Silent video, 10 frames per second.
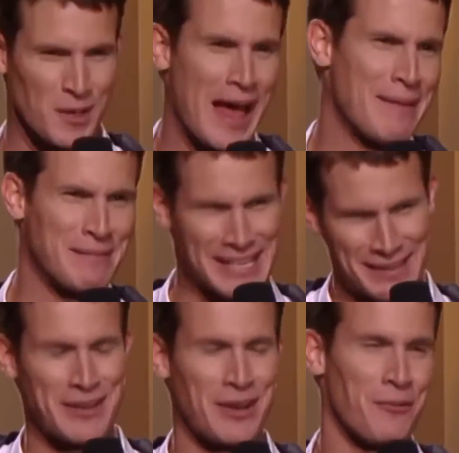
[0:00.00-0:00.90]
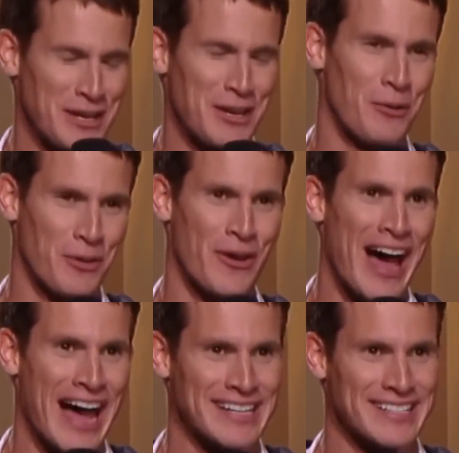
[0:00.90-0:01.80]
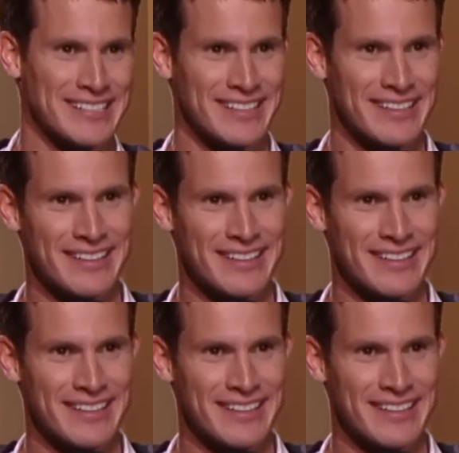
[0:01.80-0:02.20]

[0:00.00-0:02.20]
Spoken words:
slimy, even though we know they're not.